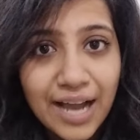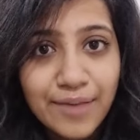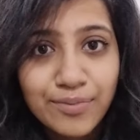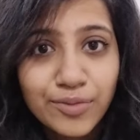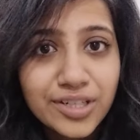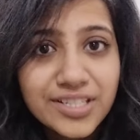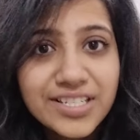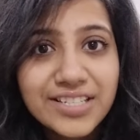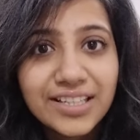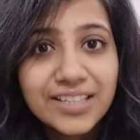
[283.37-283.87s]
I'm
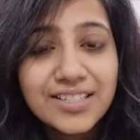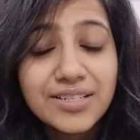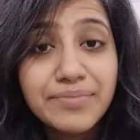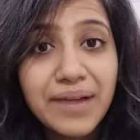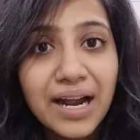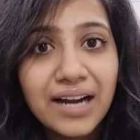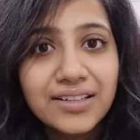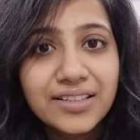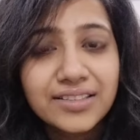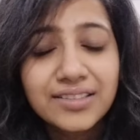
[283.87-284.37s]
not saying that's a
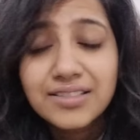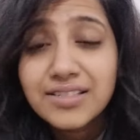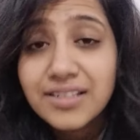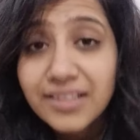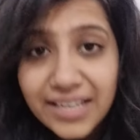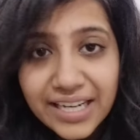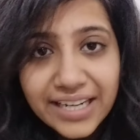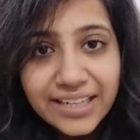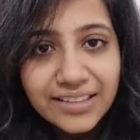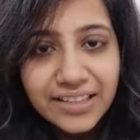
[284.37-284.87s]
bad thing, that's
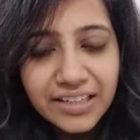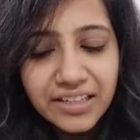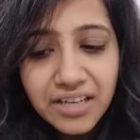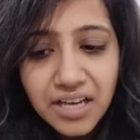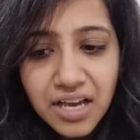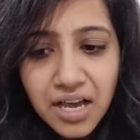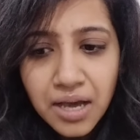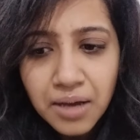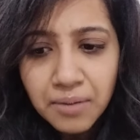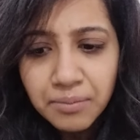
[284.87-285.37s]
a great thing,
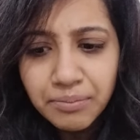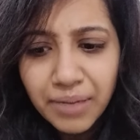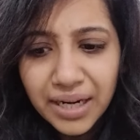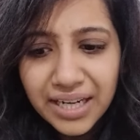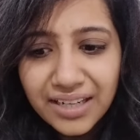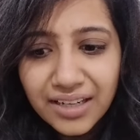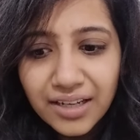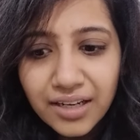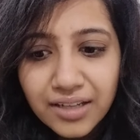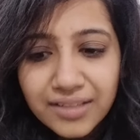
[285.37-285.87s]

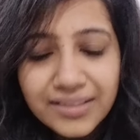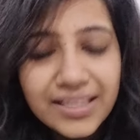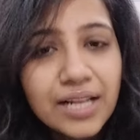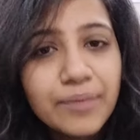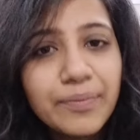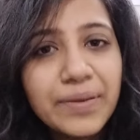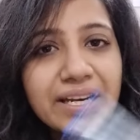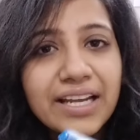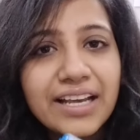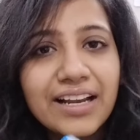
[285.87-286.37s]
but dil
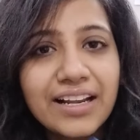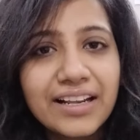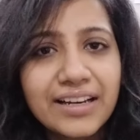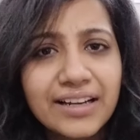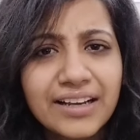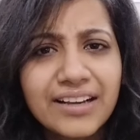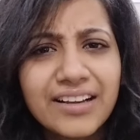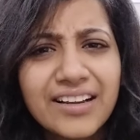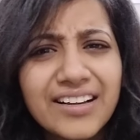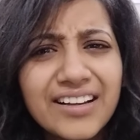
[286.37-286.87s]
pe nahi
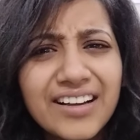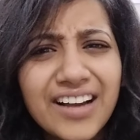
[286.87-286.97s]
lena hai.